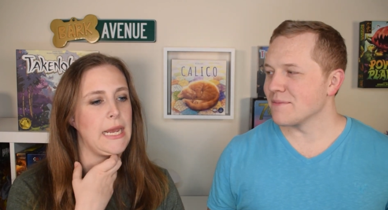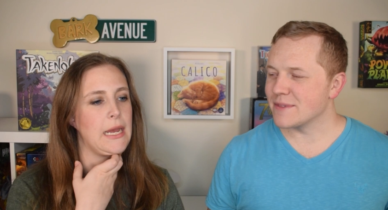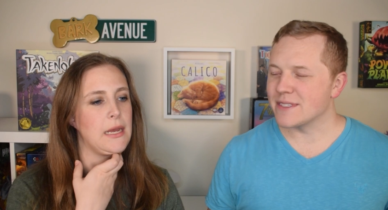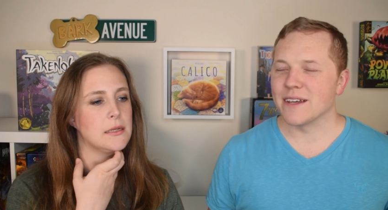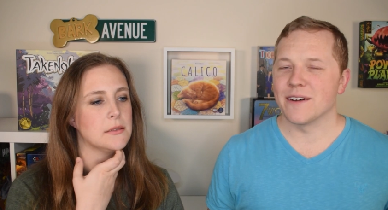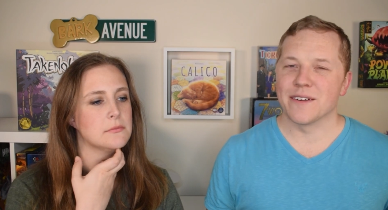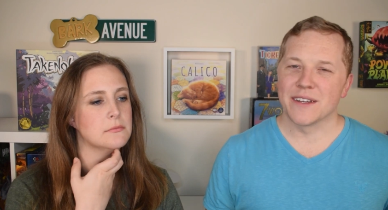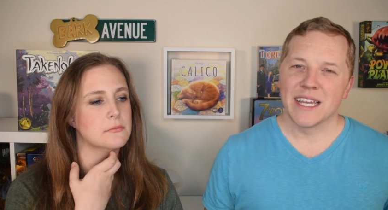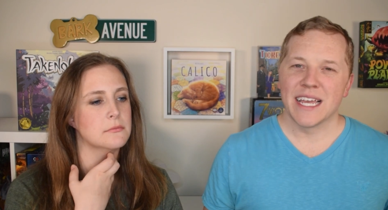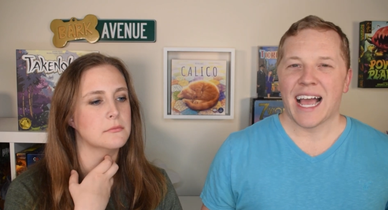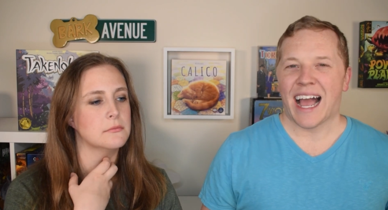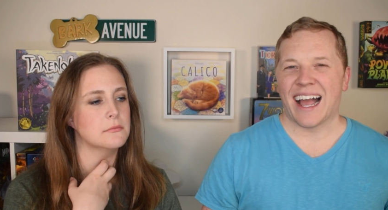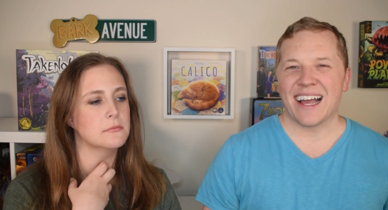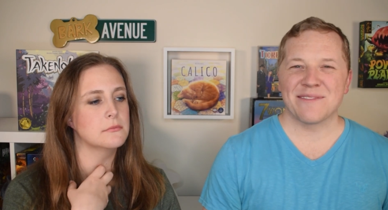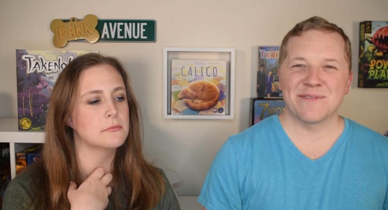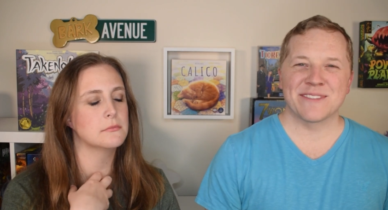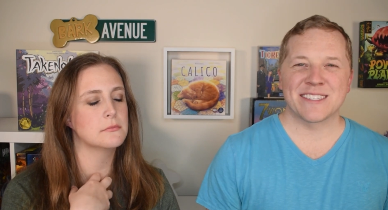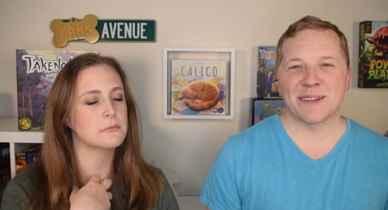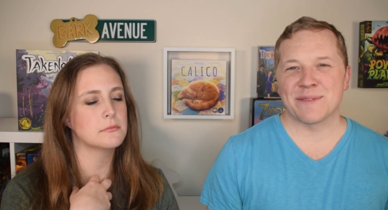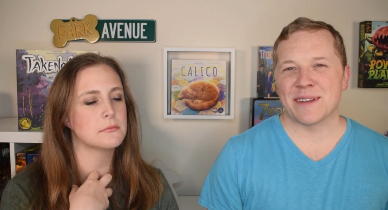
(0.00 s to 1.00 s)
Speaker 1: So
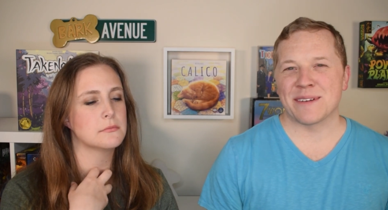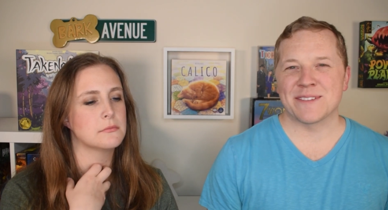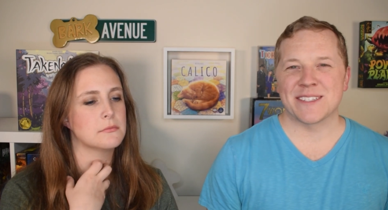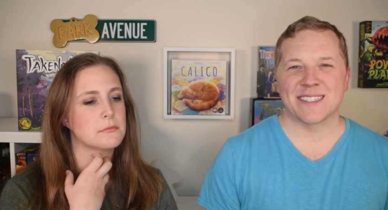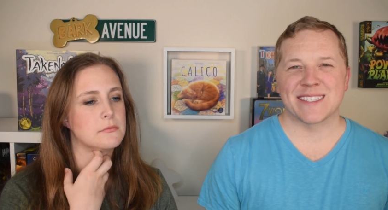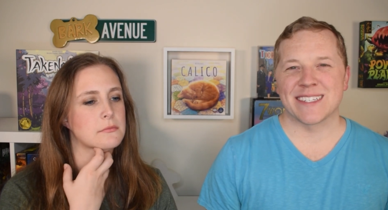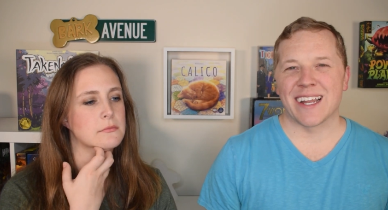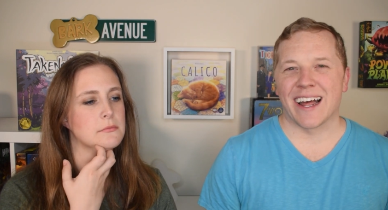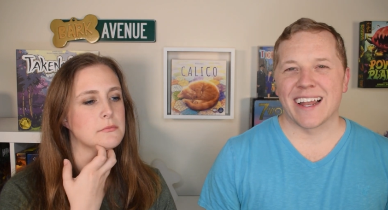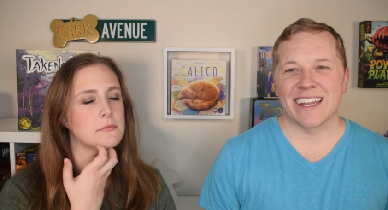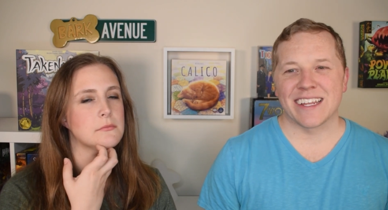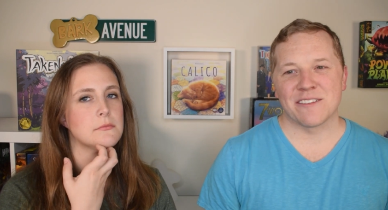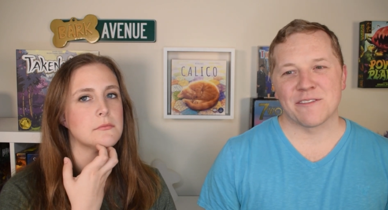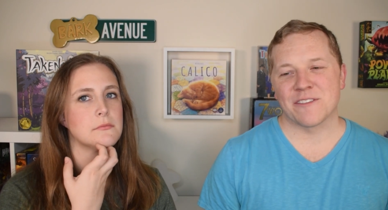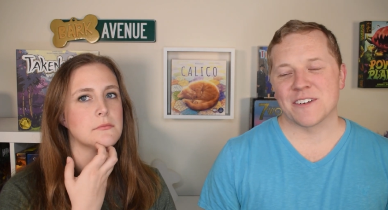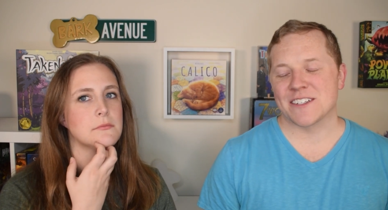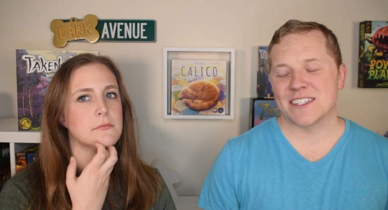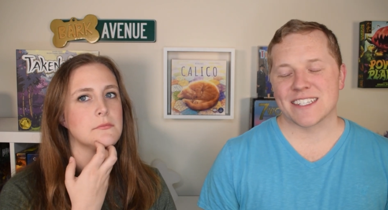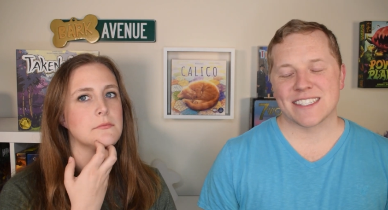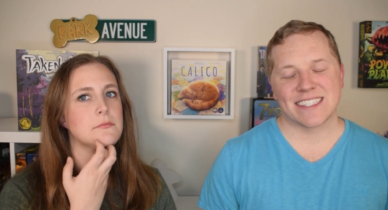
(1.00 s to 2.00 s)
I'm sometimes just not in
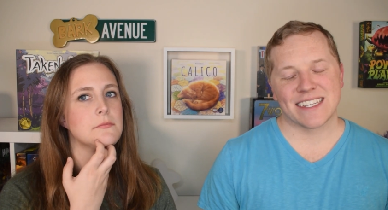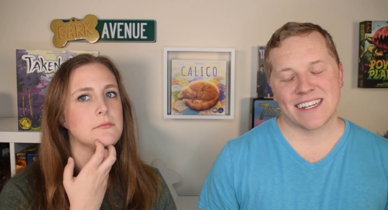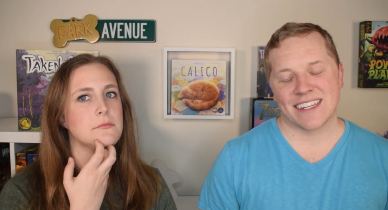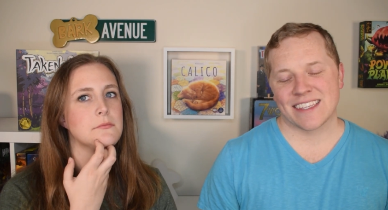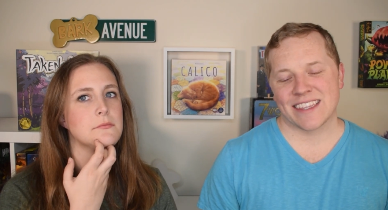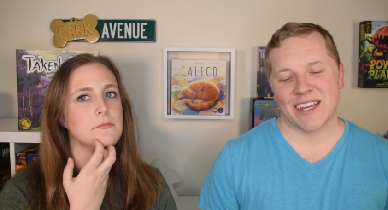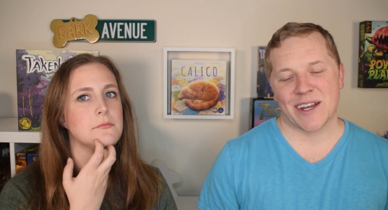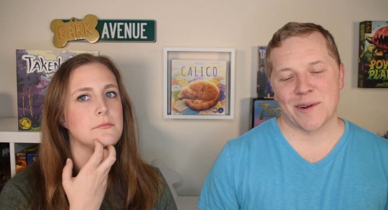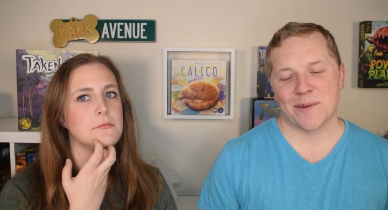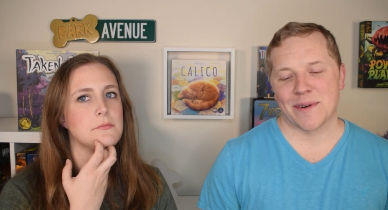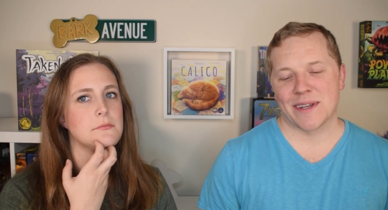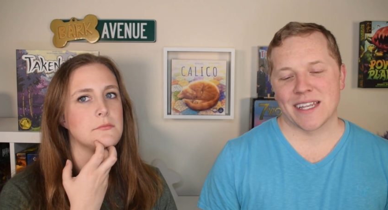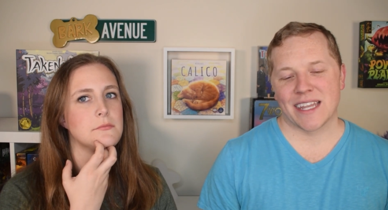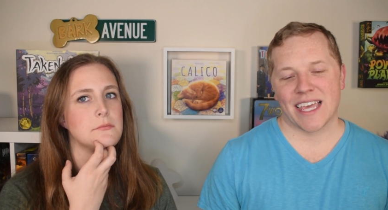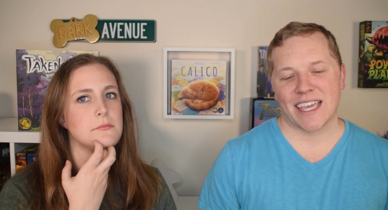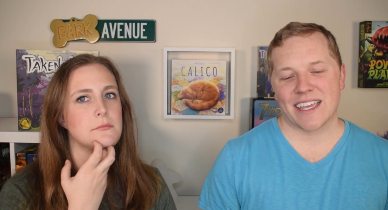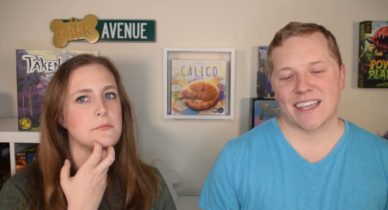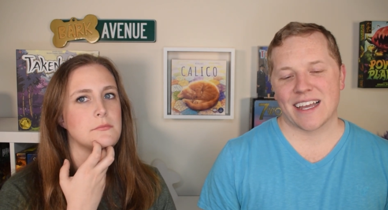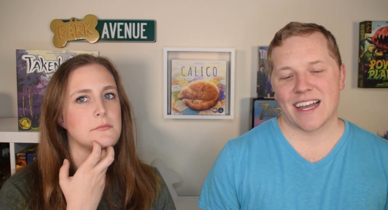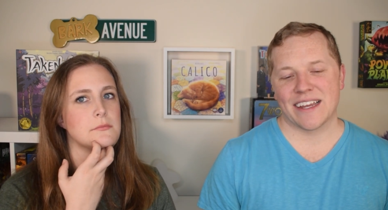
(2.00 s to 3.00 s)
for just sitting there when
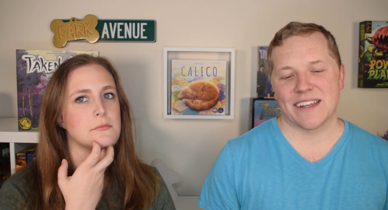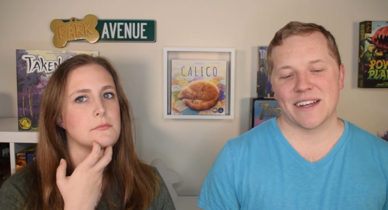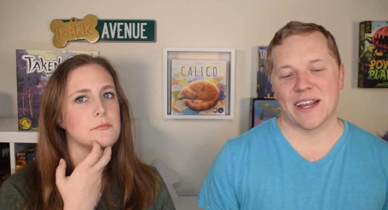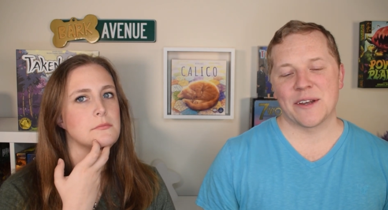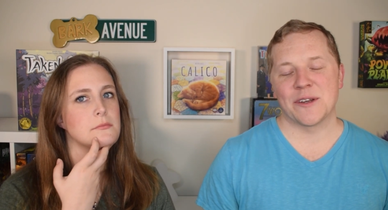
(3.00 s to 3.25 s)
like I,